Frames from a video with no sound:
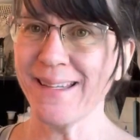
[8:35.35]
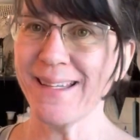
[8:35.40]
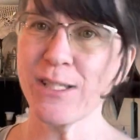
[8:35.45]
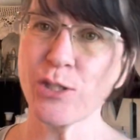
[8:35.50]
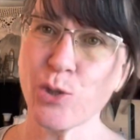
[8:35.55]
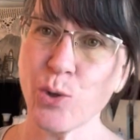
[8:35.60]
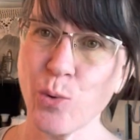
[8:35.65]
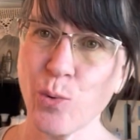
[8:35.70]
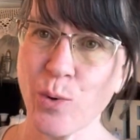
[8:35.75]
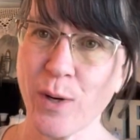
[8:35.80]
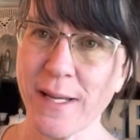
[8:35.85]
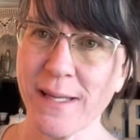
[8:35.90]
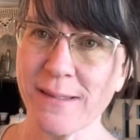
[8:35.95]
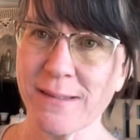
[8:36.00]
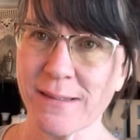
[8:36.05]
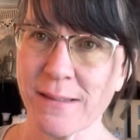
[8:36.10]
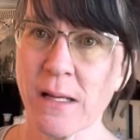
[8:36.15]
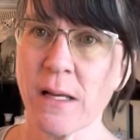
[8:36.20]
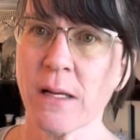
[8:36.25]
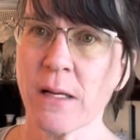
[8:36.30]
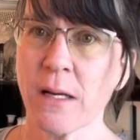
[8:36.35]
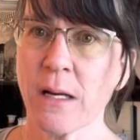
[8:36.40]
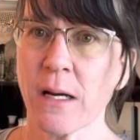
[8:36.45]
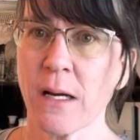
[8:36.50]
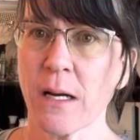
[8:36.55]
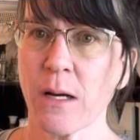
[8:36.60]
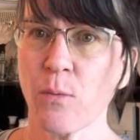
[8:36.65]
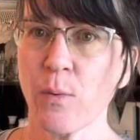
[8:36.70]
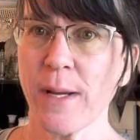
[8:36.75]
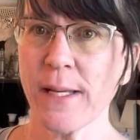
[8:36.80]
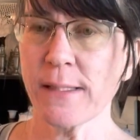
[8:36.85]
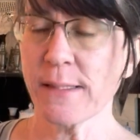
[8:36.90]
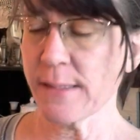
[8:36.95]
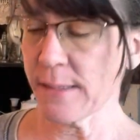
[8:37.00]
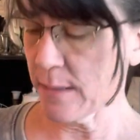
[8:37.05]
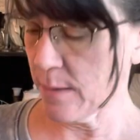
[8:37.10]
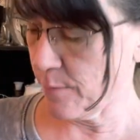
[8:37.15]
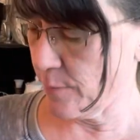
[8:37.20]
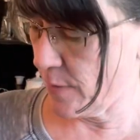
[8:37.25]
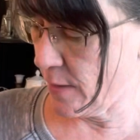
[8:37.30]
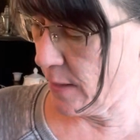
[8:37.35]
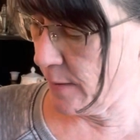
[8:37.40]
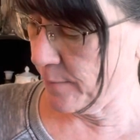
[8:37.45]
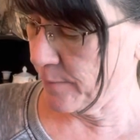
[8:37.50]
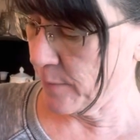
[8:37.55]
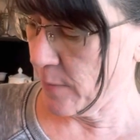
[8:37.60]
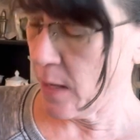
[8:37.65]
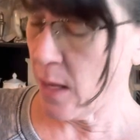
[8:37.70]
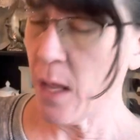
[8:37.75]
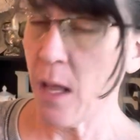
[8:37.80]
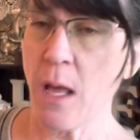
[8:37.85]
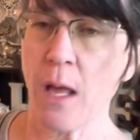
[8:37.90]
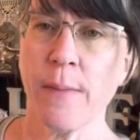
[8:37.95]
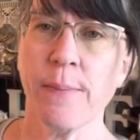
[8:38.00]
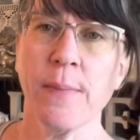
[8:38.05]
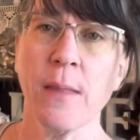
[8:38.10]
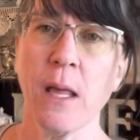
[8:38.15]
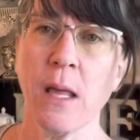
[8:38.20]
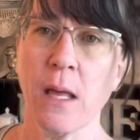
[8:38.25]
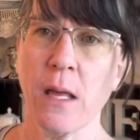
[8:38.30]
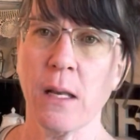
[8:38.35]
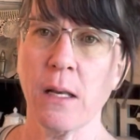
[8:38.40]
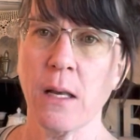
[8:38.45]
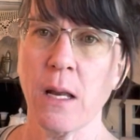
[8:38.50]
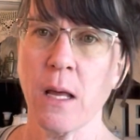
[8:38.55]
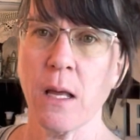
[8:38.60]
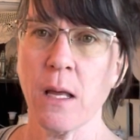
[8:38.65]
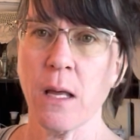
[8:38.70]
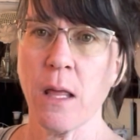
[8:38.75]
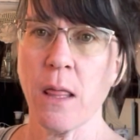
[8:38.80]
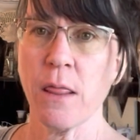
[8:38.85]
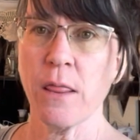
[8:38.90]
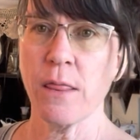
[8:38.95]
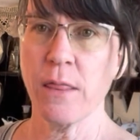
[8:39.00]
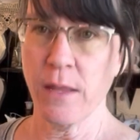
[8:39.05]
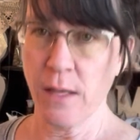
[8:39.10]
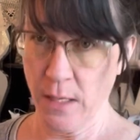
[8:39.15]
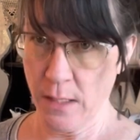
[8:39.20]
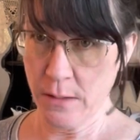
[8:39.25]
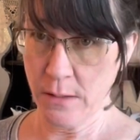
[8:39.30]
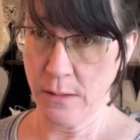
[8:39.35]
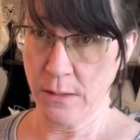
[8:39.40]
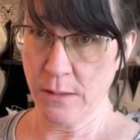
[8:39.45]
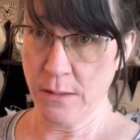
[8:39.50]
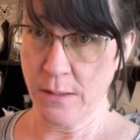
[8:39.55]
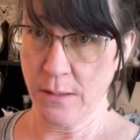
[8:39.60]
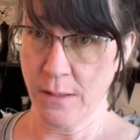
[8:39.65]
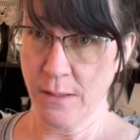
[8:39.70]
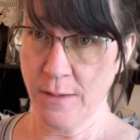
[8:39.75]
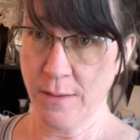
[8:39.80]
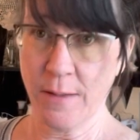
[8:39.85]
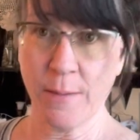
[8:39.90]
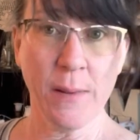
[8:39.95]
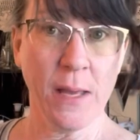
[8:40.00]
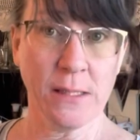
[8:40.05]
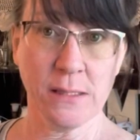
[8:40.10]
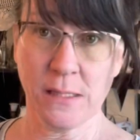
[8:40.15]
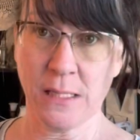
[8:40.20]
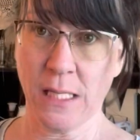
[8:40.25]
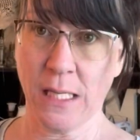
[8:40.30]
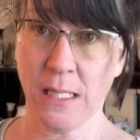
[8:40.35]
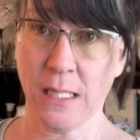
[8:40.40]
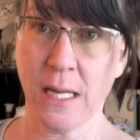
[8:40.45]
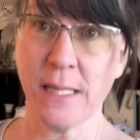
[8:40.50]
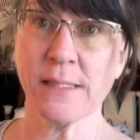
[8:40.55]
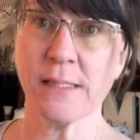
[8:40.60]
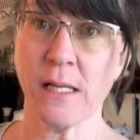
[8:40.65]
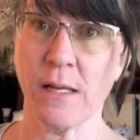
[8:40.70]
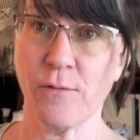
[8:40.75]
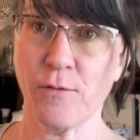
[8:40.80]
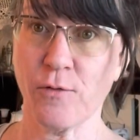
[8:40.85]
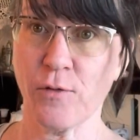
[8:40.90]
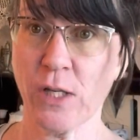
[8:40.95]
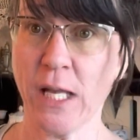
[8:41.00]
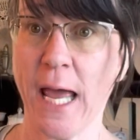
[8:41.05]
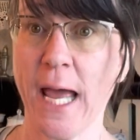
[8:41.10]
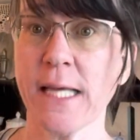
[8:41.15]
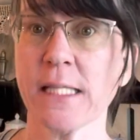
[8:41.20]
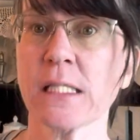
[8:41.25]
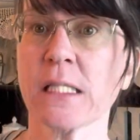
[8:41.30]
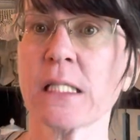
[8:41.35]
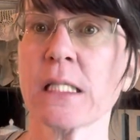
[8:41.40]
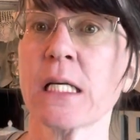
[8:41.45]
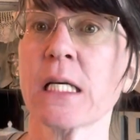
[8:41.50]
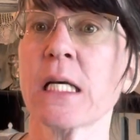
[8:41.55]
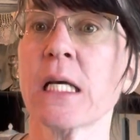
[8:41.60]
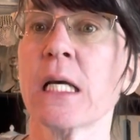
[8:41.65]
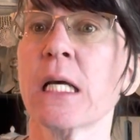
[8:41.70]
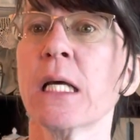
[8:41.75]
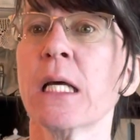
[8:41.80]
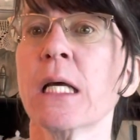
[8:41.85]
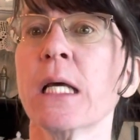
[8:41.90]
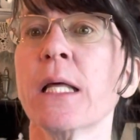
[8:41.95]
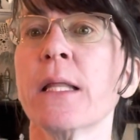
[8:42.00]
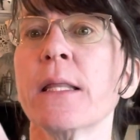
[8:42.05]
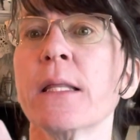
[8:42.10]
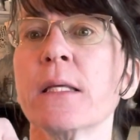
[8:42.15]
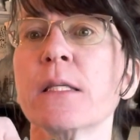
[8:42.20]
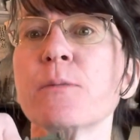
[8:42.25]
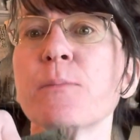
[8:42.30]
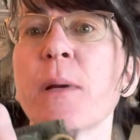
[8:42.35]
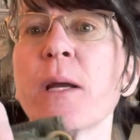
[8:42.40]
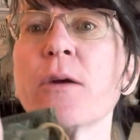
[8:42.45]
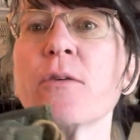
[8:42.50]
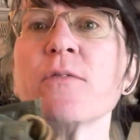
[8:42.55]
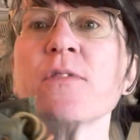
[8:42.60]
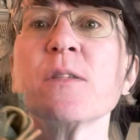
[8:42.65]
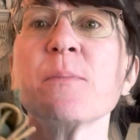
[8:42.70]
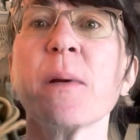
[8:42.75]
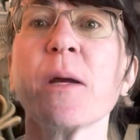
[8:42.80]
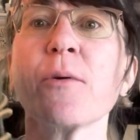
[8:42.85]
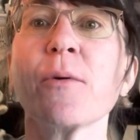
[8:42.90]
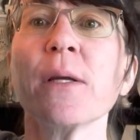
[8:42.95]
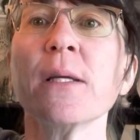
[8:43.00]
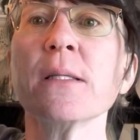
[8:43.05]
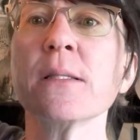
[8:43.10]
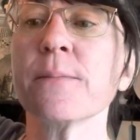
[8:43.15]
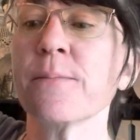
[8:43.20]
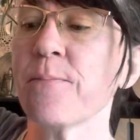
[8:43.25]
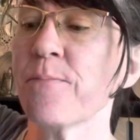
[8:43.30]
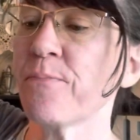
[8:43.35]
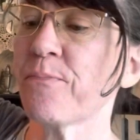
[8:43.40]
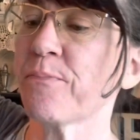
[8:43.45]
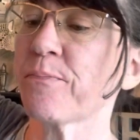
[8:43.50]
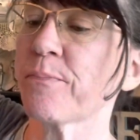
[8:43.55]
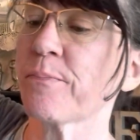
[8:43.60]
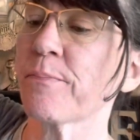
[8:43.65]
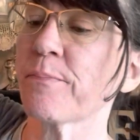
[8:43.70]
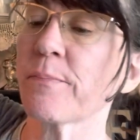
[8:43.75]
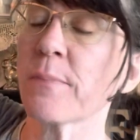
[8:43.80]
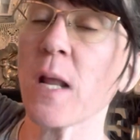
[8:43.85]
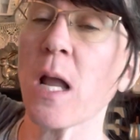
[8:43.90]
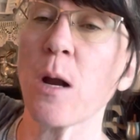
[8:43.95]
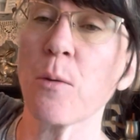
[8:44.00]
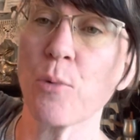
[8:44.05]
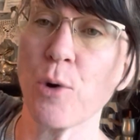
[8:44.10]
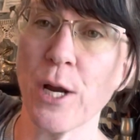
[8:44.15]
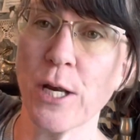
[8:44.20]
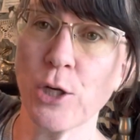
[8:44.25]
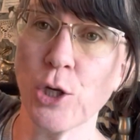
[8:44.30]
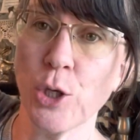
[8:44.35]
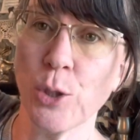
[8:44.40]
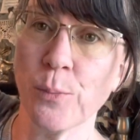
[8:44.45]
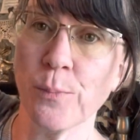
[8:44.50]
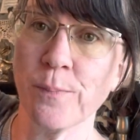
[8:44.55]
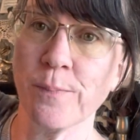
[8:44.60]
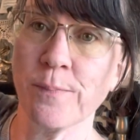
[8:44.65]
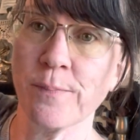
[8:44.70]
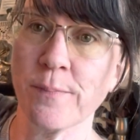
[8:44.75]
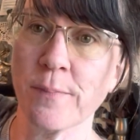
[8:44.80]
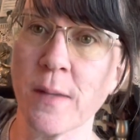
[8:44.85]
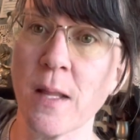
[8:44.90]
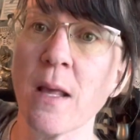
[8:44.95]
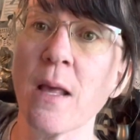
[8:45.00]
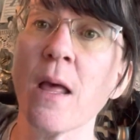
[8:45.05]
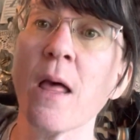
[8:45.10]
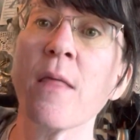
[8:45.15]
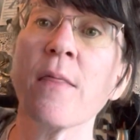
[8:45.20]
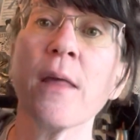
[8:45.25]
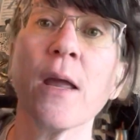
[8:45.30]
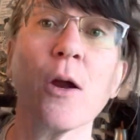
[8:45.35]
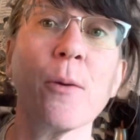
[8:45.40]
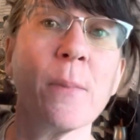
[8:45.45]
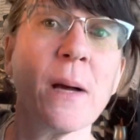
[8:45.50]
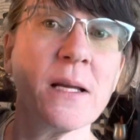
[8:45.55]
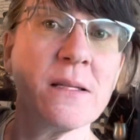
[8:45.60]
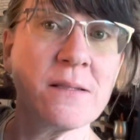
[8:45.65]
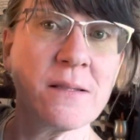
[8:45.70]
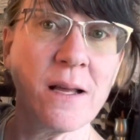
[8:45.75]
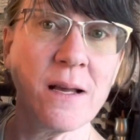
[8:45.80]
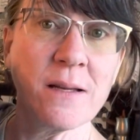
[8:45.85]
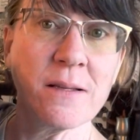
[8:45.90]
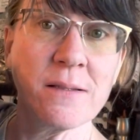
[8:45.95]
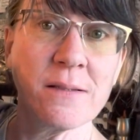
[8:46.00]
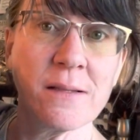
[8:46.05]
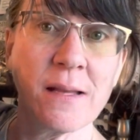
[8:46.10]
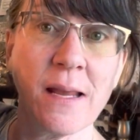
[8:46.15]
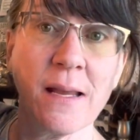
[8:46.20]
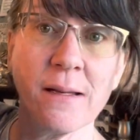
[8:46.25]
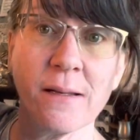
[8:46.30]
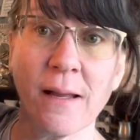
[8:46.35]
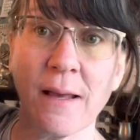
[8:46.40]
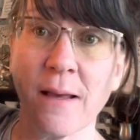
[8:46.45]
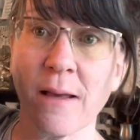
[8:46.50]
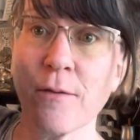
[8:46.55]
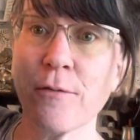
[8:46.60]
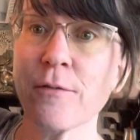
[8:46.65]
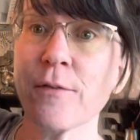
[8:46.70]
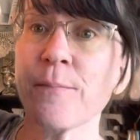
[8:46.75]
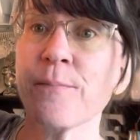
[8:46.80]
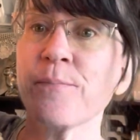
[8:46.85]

The toys weighed something. And then this, the best thing I saved for last. This pair of Sperry's are brand new. They are my size, 8.5.